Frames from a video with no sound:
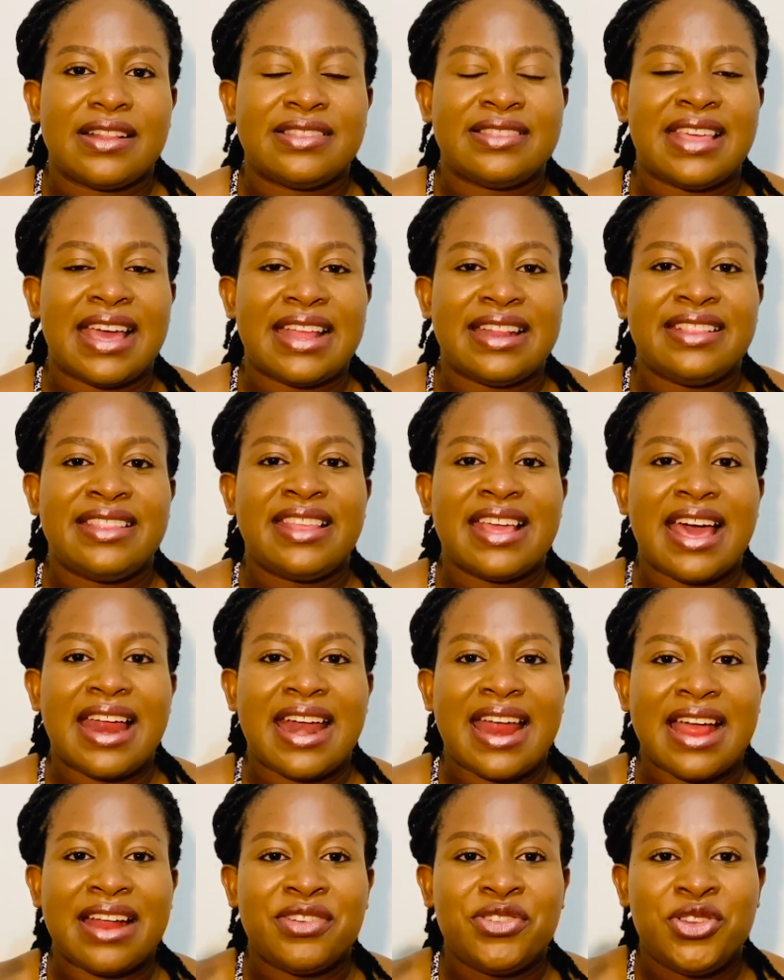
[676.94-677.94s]
that there
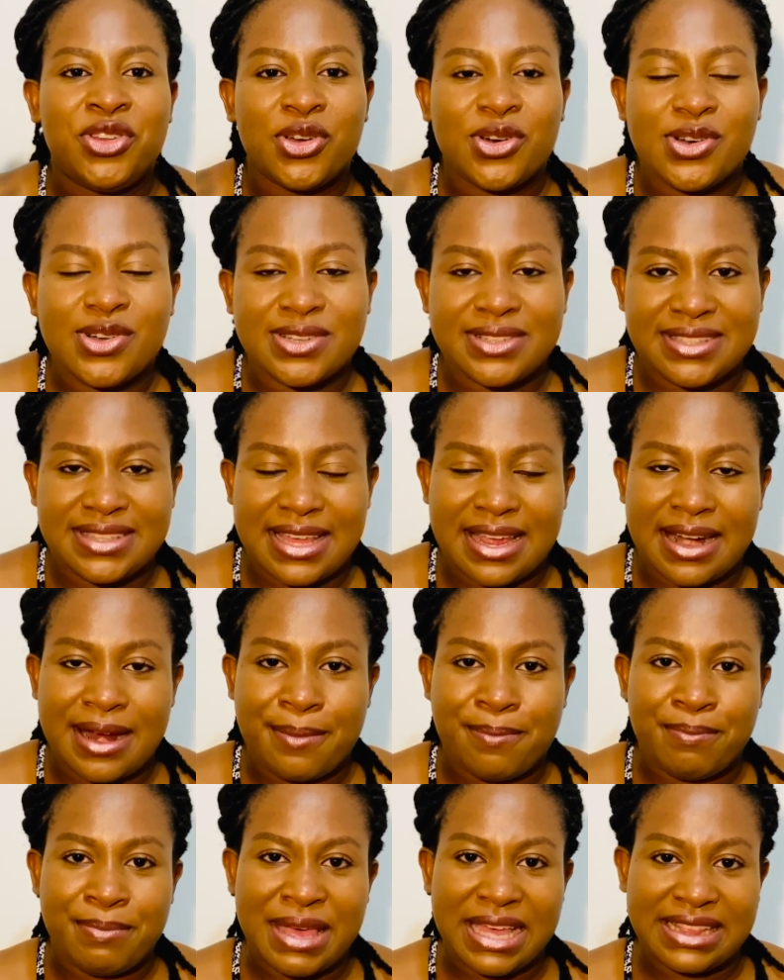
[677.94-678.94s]
are those that
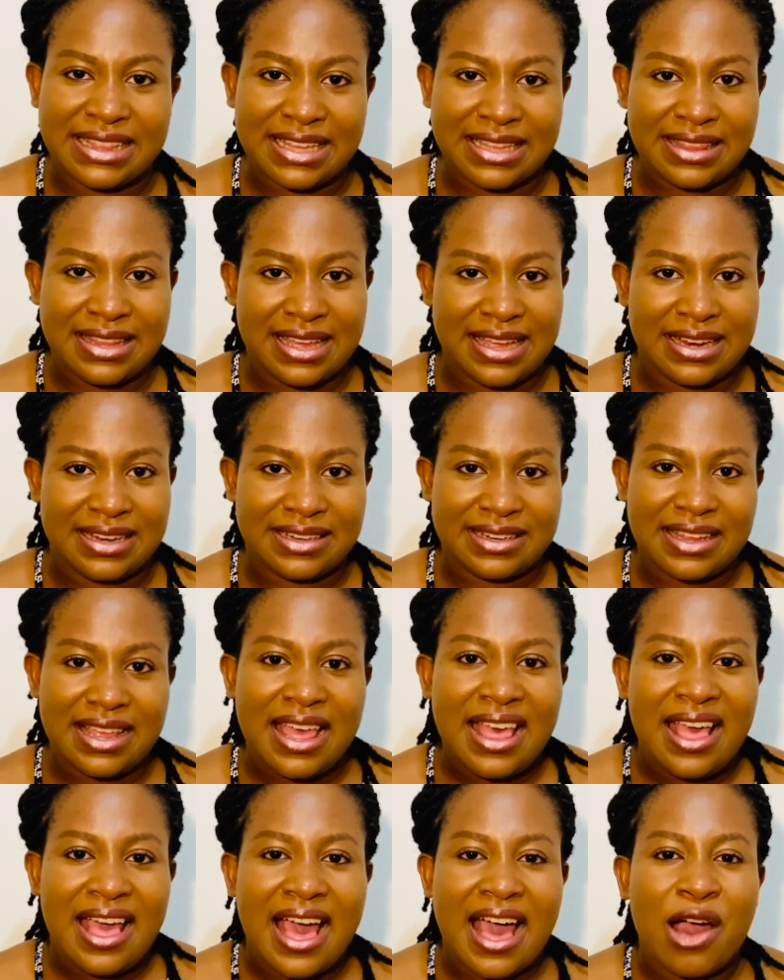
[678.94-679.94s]
I'm better than.
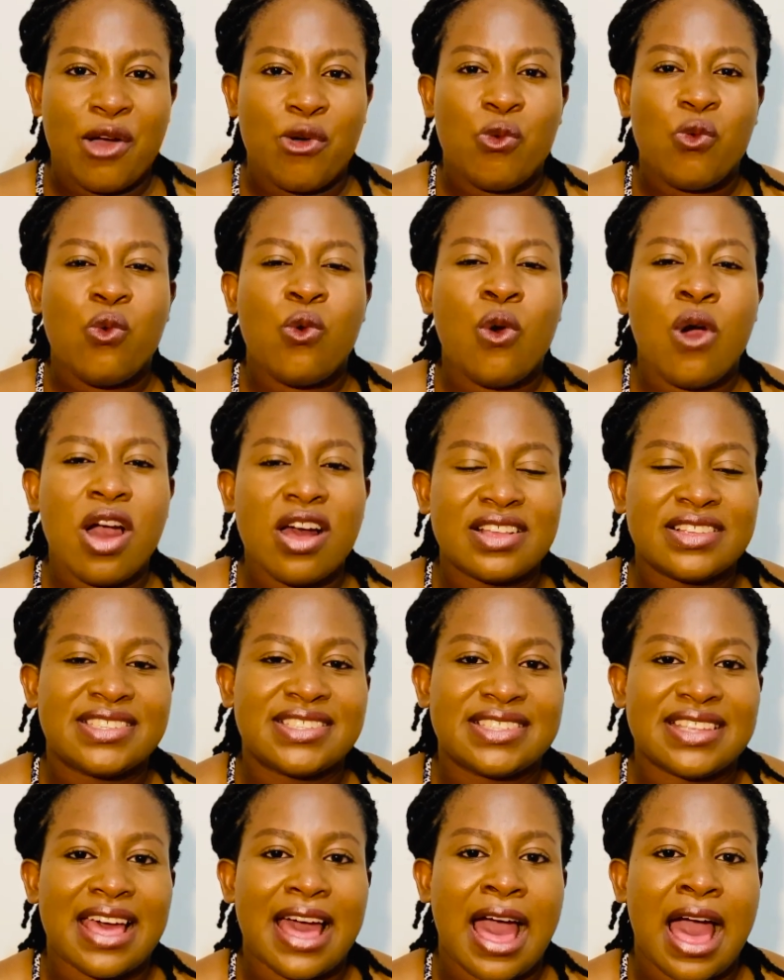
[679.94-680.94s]
And
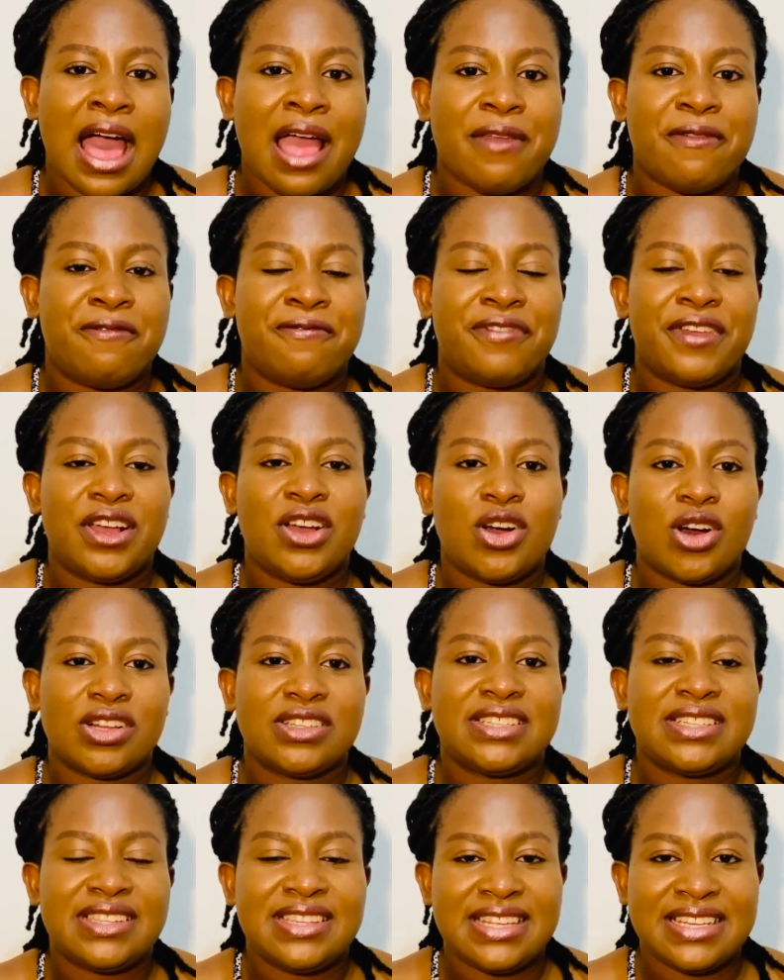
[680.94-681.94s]
once I figured
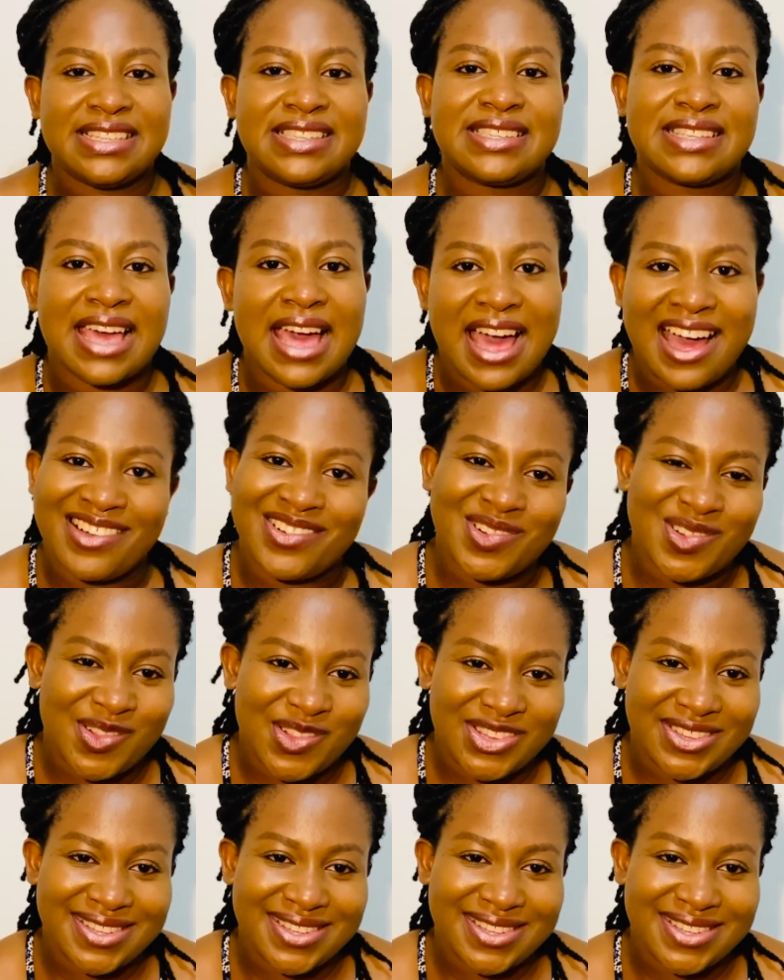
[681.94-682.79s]
this out,